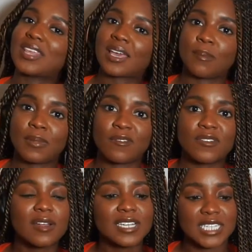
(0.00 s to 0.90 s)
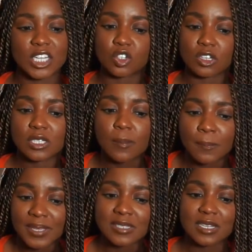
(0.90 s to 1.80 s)
that can be very dangerous in
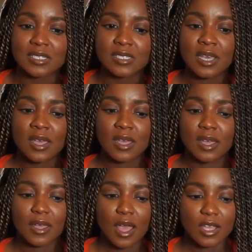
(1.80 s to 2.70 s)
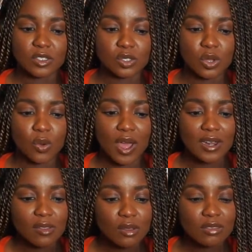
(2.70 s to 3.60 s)
business. So
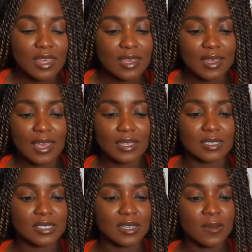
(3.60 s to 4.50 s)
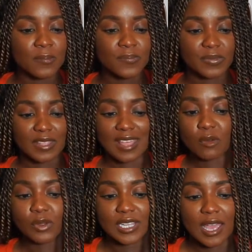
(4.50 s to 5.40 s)
another thing is that
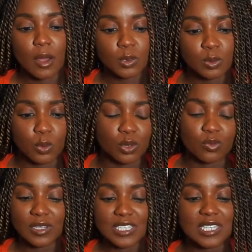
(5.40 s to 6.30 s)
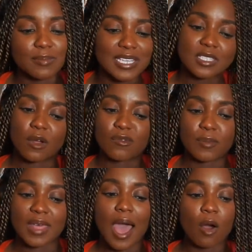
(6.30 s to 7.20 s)
really helped me with releasing myself from
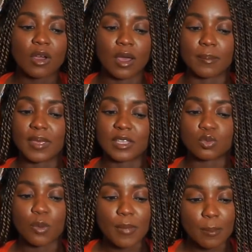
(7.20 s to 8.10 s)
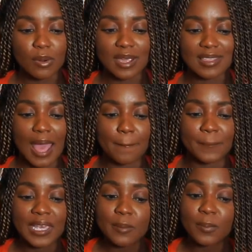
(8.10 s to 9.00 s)
the outcome is remembering that
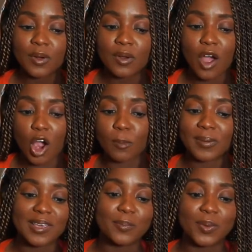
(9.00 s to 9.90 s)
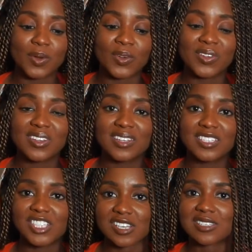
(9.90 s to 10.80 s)
people are people
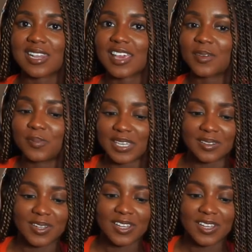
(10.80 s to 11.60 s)
just like me.